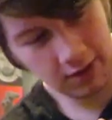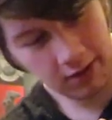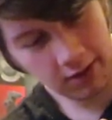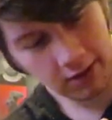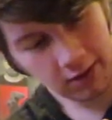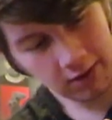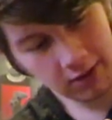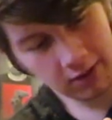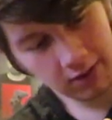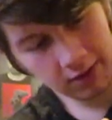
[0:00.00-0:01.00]

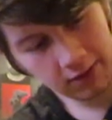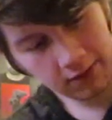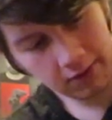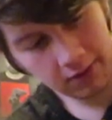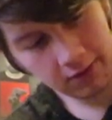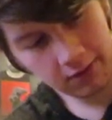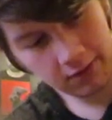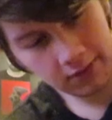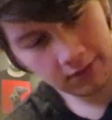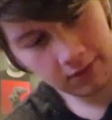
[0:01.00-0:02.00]

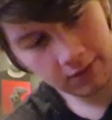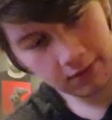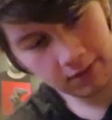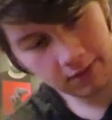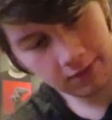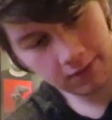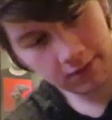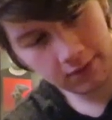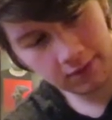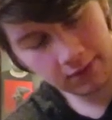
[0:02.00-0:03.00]

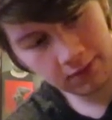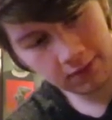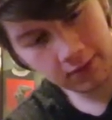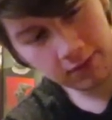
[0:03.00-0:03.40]
Nothing is said.